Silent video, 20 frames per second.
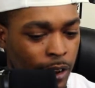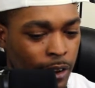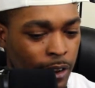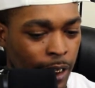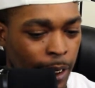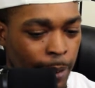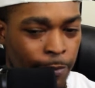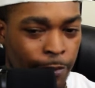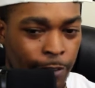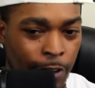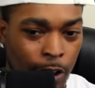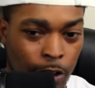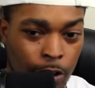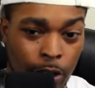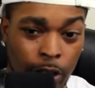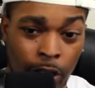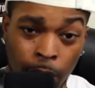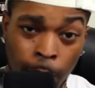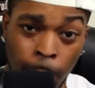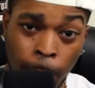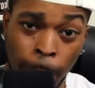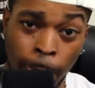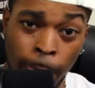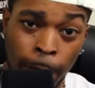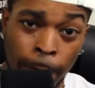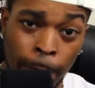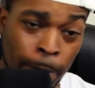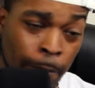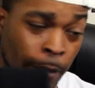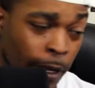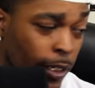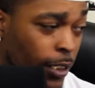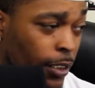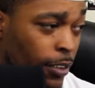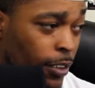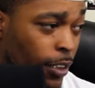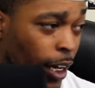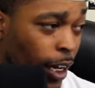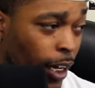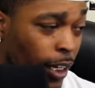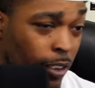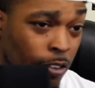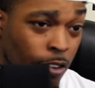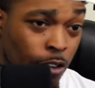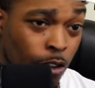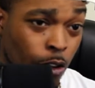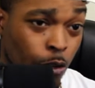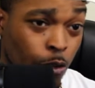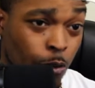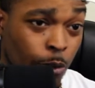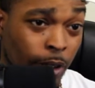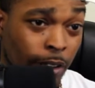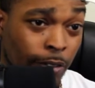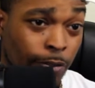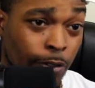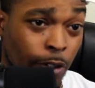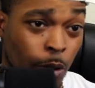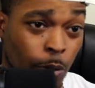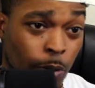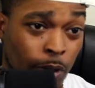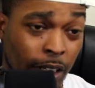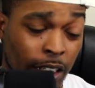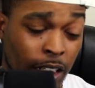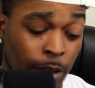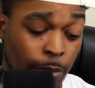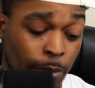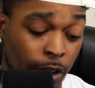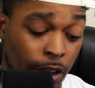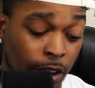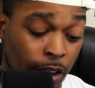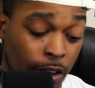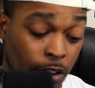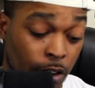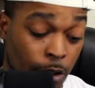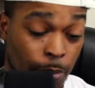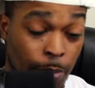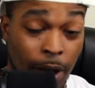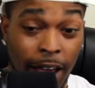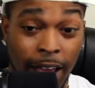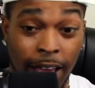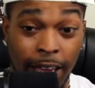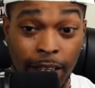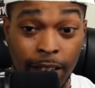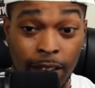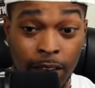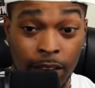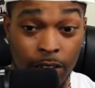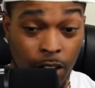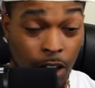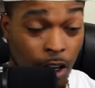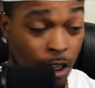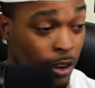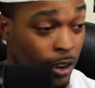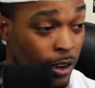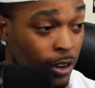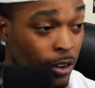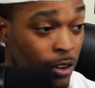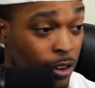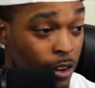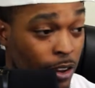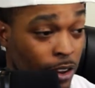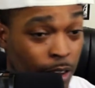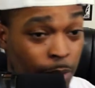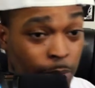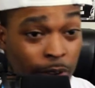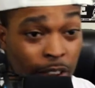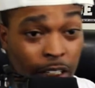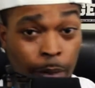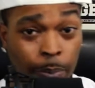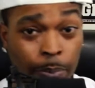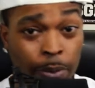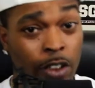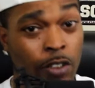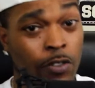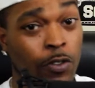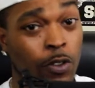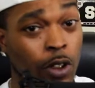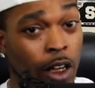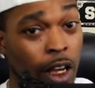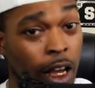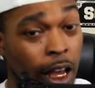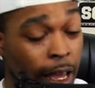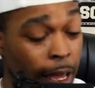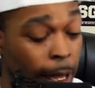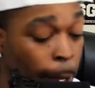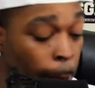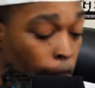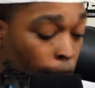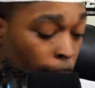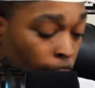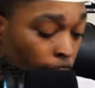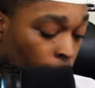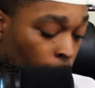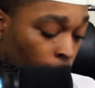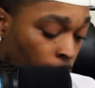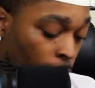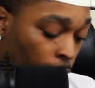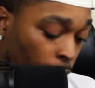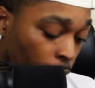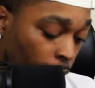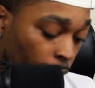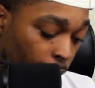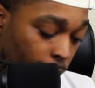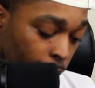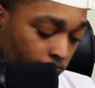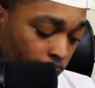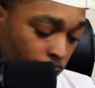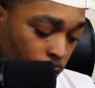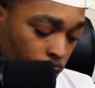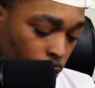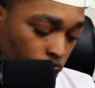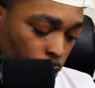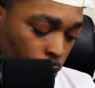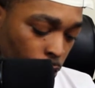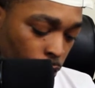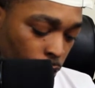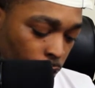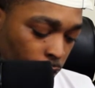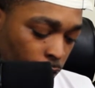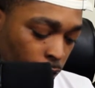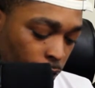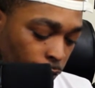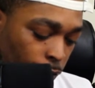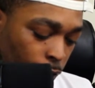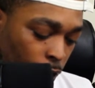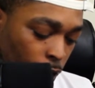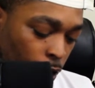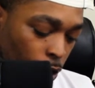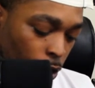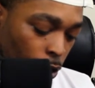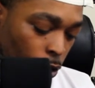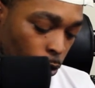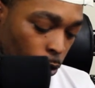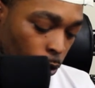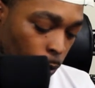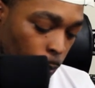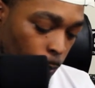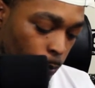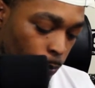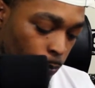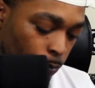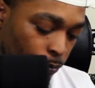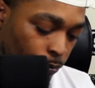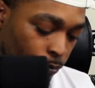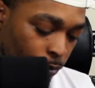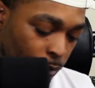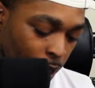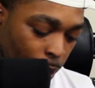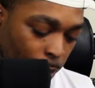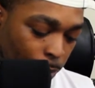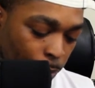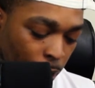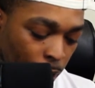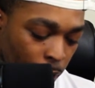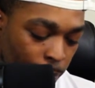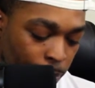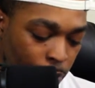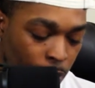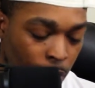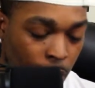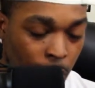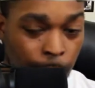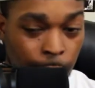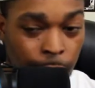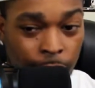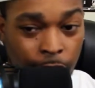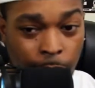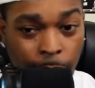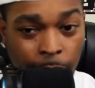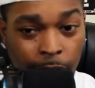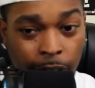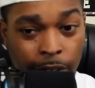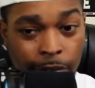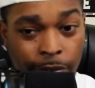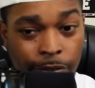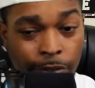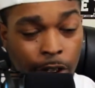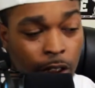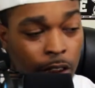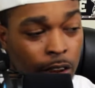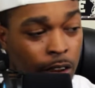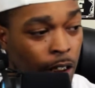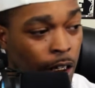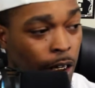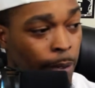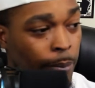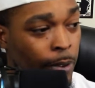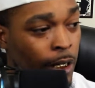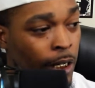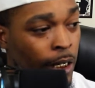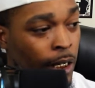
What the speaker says: type feller, and he's not, trying to fuck with anybody, to my knowledge. He seems like a peaceful guy. And so there's this video that pops up of him getting fucked up